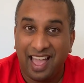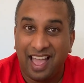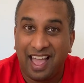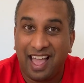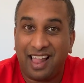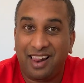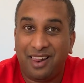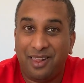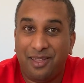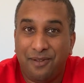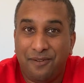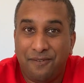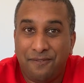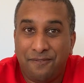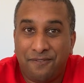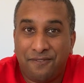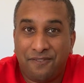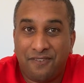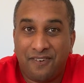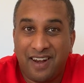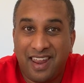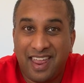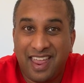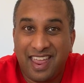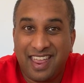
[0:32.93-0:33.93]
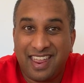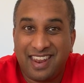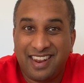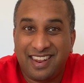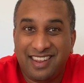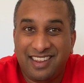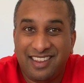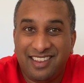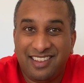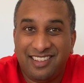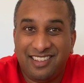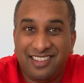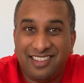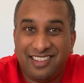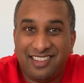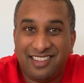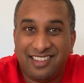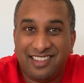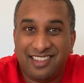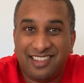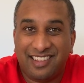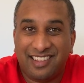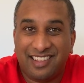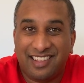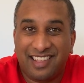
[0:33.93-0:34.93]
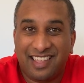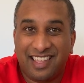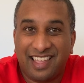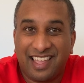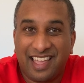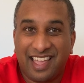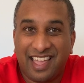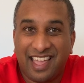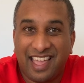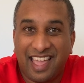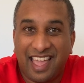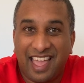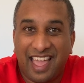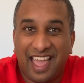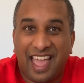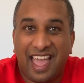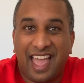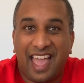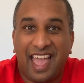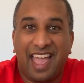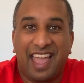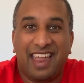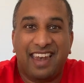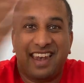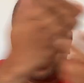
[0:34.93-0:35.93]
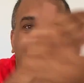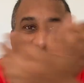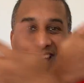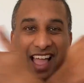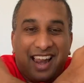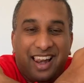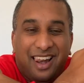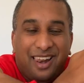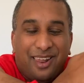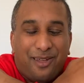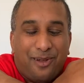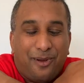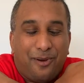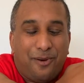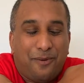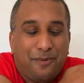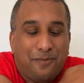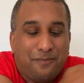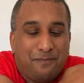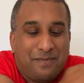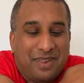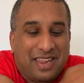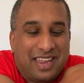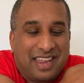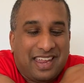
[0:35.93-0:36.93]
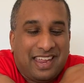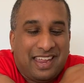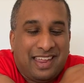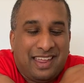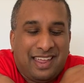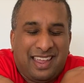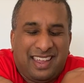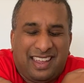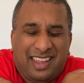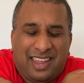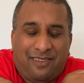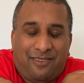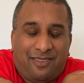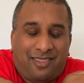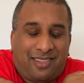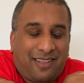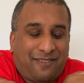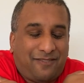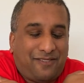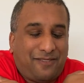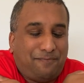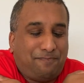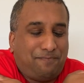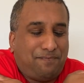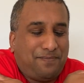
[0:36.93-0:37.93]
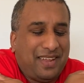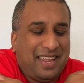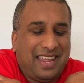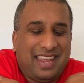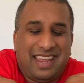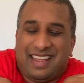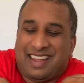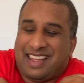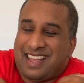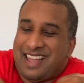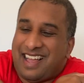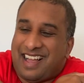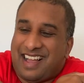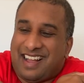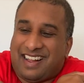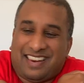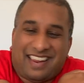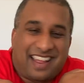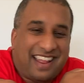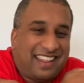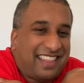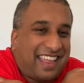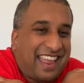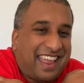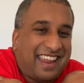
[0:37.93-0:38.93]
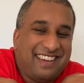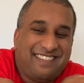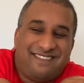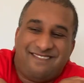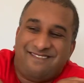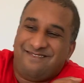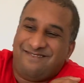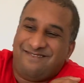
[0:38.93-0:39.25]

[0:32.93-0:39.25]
Hello friends. And hello me. Give us a big hug like that.